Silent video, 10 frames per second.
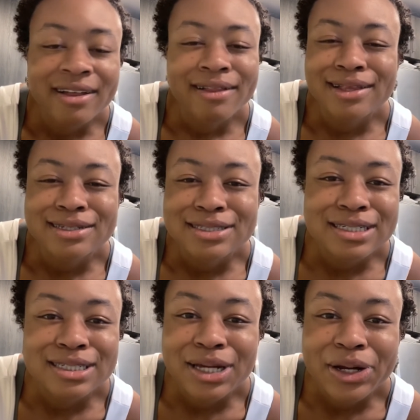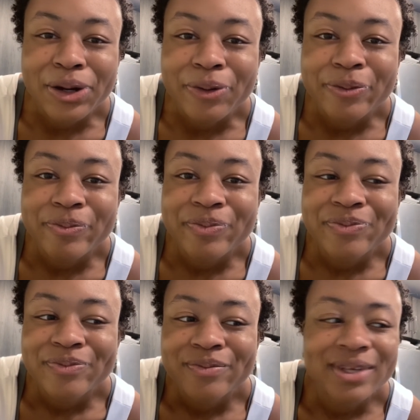Let's just, you know,
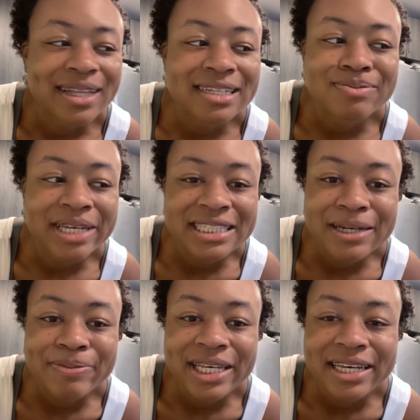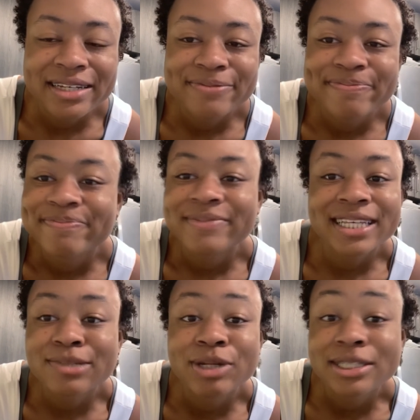let's make something.
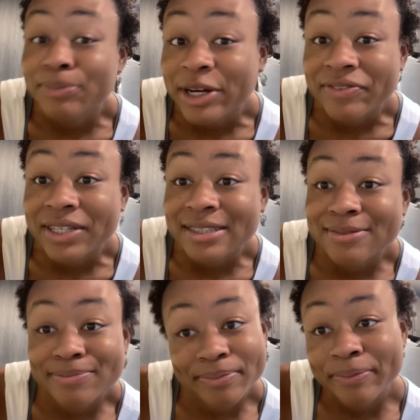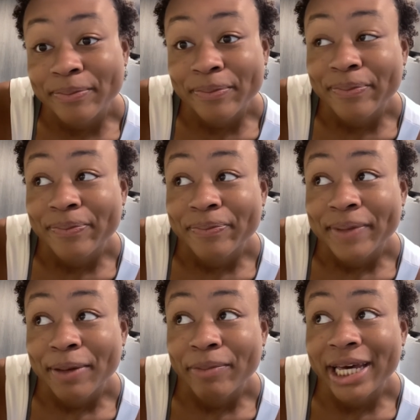Let's make some breakfast
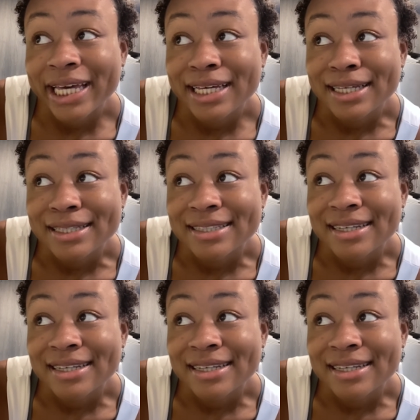because